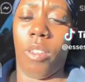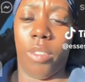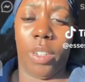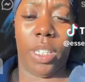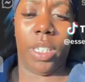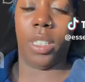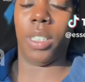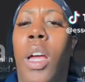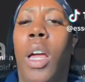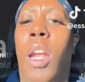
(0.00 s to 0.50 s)

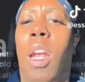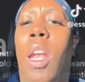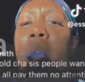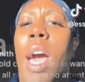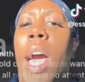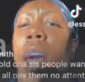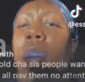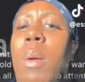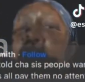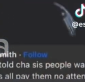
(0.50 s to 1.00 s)
Line them
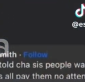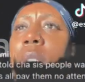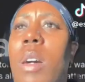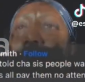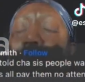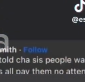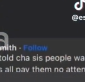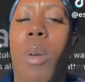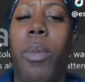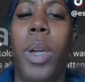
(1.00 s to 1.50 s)
up, and we
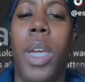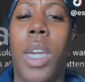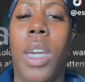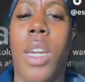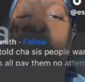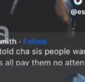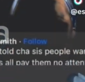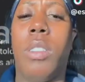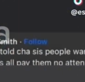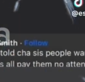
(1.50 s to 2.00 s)
could go
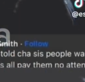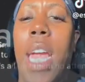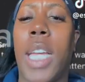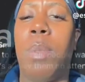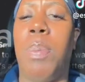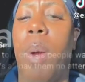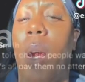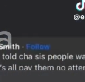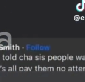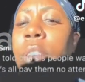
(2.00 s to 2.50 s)
tax partner for
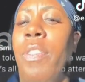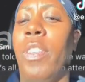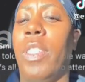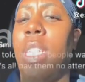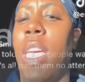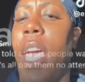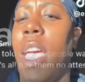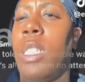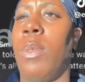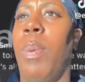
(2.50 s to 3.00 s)
tax
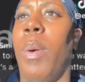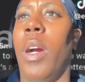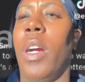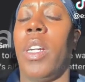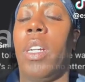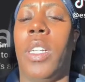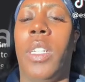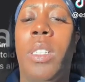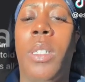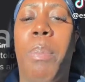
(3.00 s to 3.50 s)

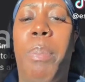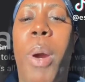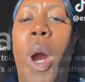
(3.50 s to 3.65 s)
partner